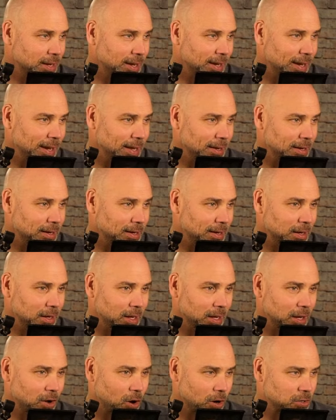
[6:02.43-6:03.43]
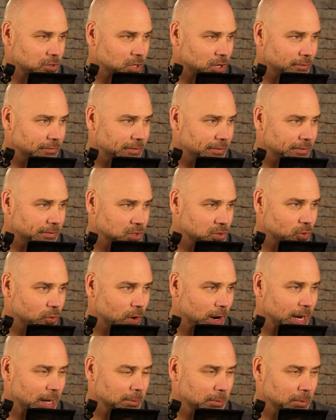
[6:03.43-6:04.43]
And then Arkansas faces
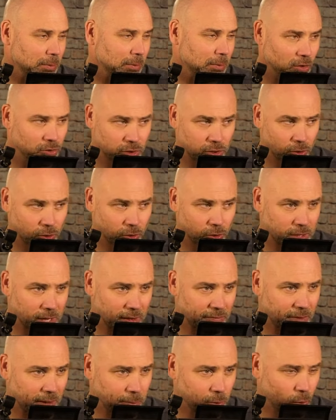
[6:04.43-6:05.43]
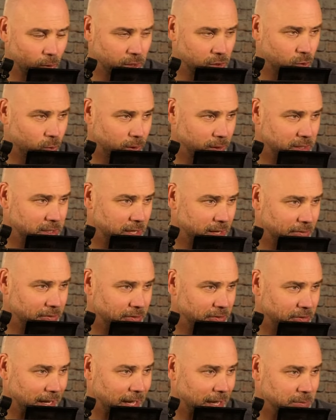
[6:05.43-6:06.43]
Grambling on Tuesday, February 27th.
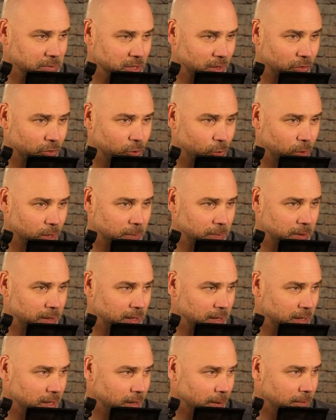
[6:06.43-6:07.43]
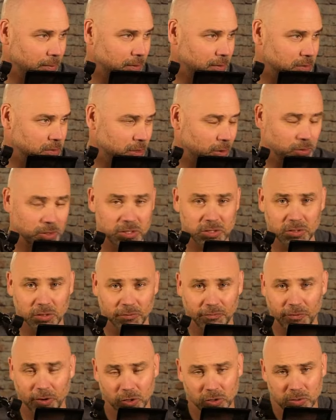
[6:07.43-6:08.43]
That game's at 3 p.m. So this is the
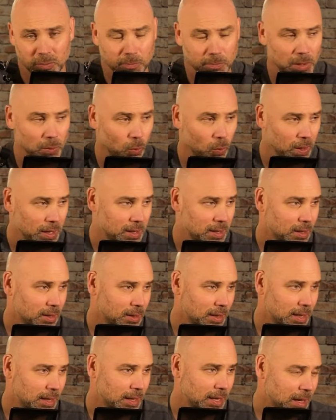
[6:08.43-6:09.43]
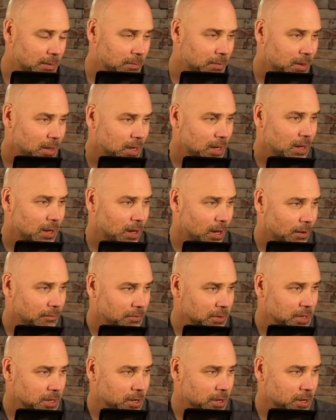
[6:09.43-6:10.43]
first midweek game of
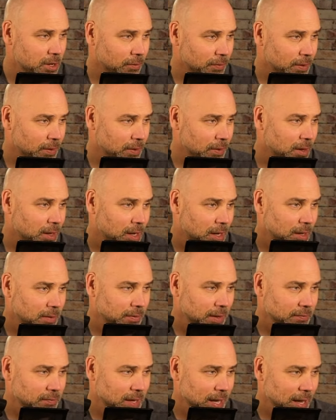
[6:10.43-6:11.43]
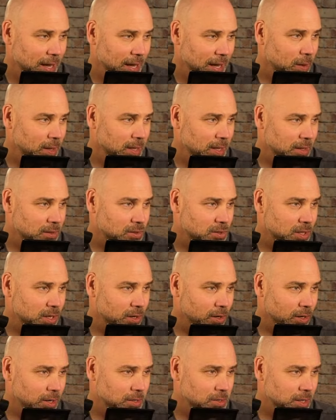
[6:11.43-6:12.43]
the year. And then they've got a weekend
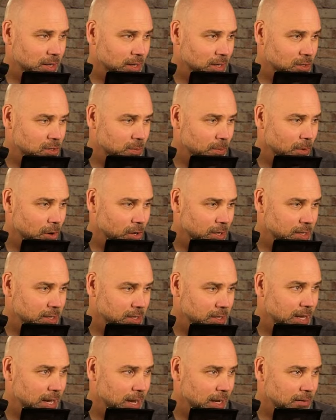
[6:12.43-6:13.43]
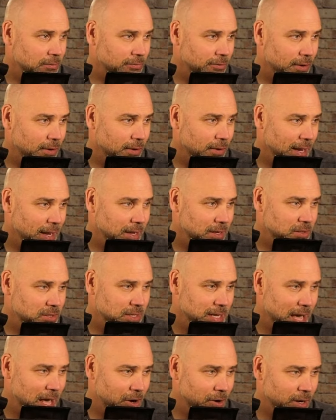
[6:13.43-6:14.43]
series against Murray State Friday,
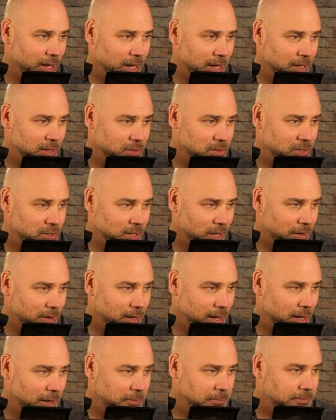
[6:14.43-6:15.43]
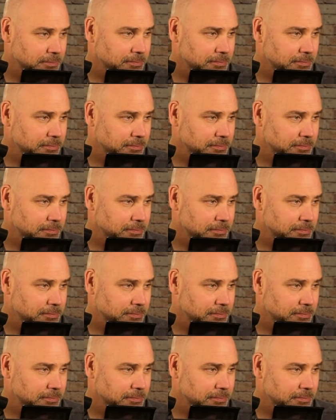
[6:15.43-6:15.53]
Saturday, and Sunday.